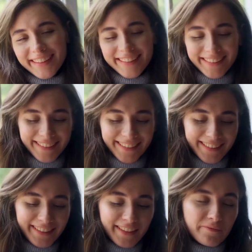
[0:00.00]
within the
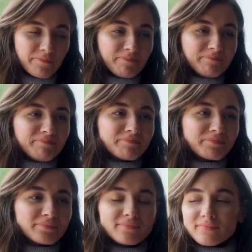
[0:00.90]
family, it's very
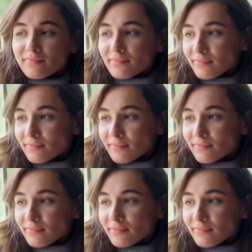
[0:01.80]
good to do these